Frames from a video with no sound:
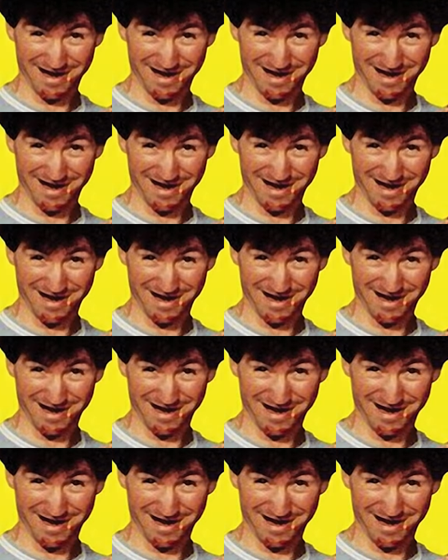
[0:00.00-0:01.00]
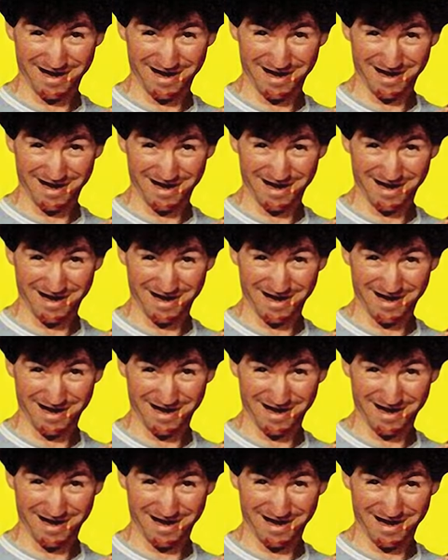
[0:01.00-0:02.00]

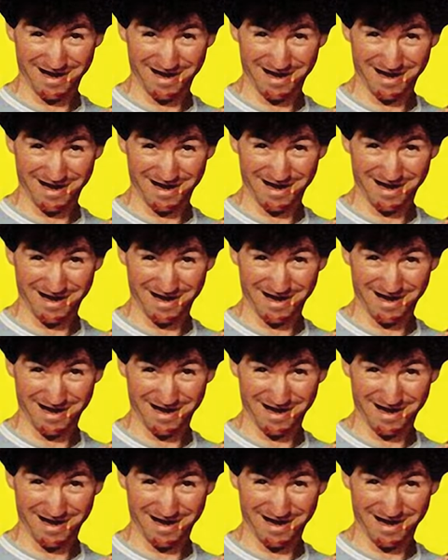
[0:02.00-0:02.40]
(not speaking)